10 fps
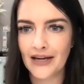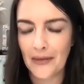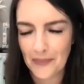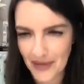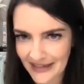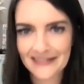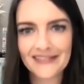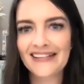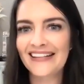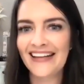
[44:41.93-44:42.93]
And I'm like,
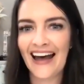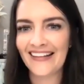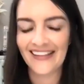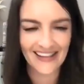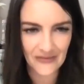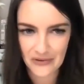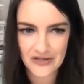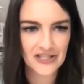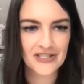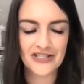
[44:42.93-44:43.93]
yeah, like we're
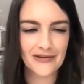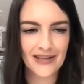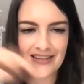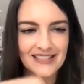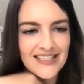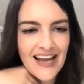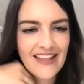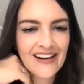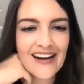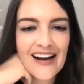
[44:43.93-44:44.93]
just doing this
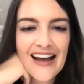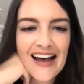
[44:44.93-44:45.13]
together.